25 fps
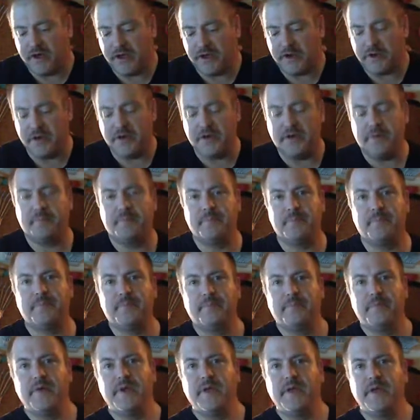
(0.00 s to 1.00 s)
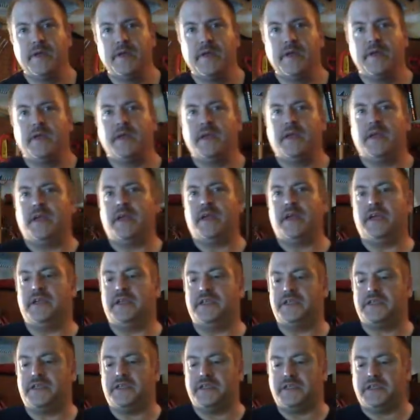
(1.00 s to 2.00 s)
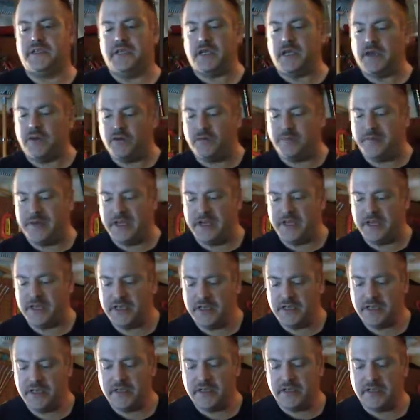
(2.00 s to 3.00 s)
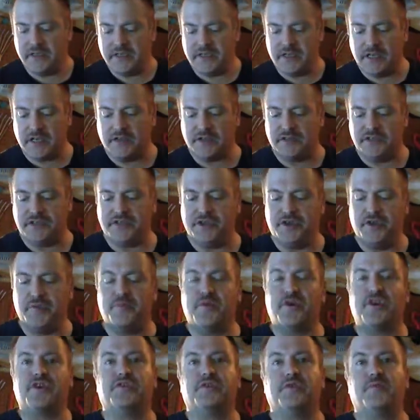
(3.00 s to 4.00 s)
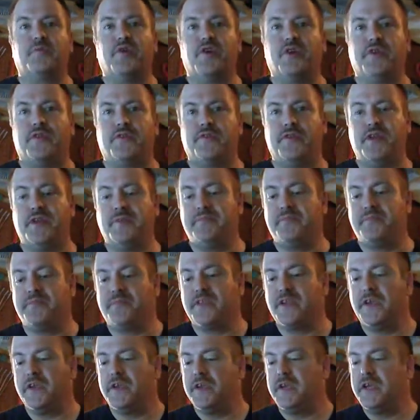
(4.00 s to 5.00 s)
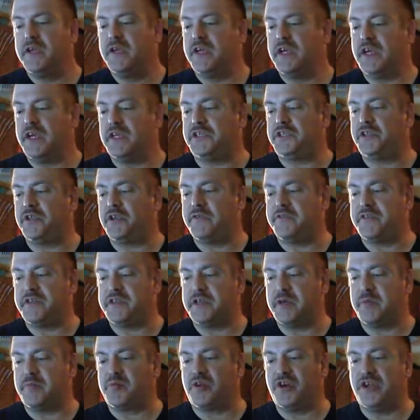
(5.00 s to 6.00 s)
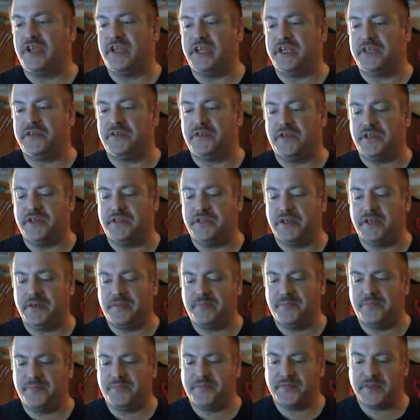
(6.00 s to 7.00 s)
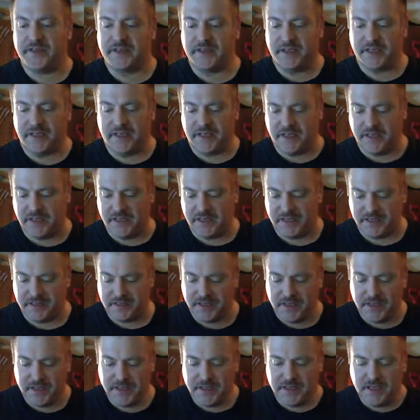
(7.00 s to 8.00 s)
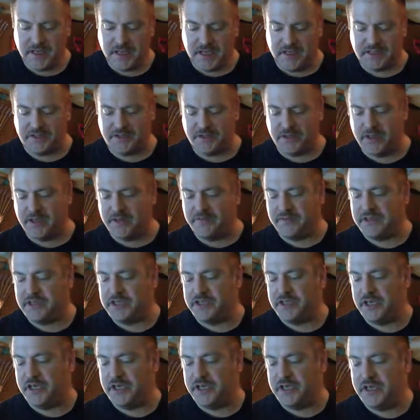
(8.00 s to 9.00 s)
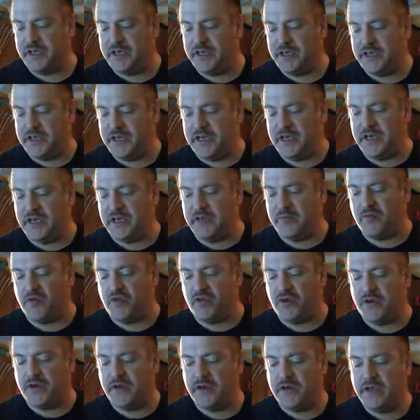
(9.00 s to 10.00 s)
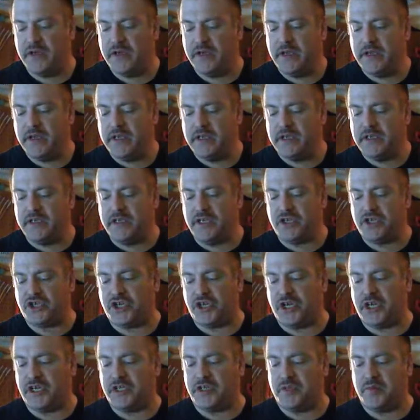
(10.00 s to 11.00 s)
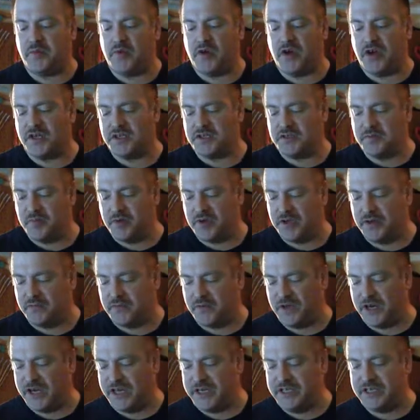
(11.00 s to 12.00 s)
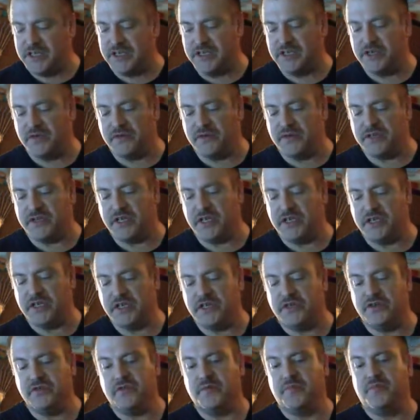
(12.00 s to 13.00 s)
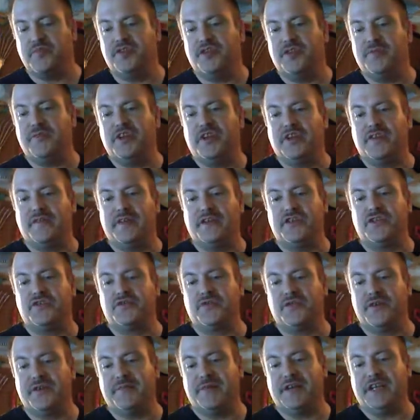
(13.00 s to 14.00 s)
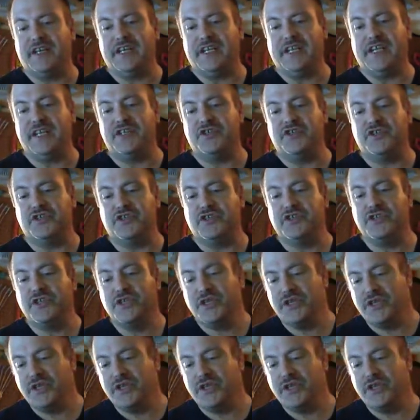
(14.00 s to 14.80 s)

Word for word: Rider here, and this is a uh, homemade solid steel buckler part three. I still have the temporary handle on there, and I still haven't done any more dishing on the boss, but what I did do is I did do a preliminary trim on the edges.